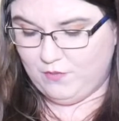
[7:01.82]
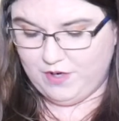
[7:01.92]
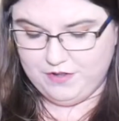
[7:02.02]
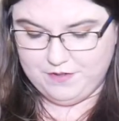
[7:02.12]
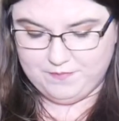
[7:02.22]

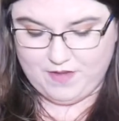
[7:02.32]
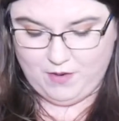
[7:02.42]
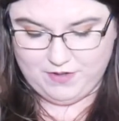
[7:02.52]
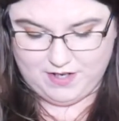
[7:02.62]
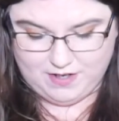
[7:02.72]
with, I
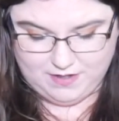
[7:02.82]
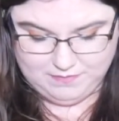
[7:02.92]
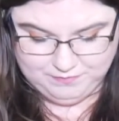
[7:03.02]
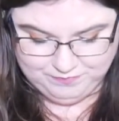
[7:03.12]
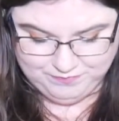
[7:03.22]
will eat it
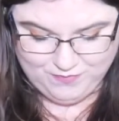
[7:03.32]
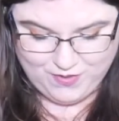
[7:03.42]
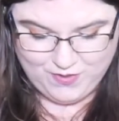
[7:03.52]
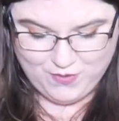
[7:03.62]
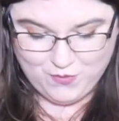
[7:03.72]

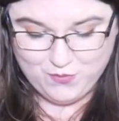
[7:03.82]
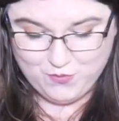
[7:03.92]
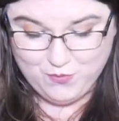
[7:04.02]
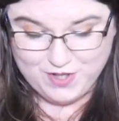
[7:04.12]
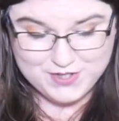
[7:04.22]

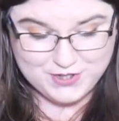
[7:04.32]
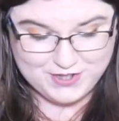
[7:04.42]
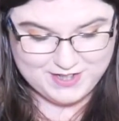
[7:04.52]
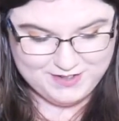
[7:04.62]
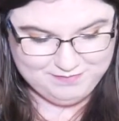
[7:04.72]
whilst
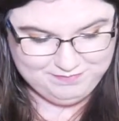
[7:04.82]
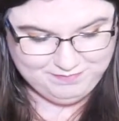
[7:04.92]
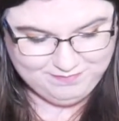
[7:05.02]
cooking.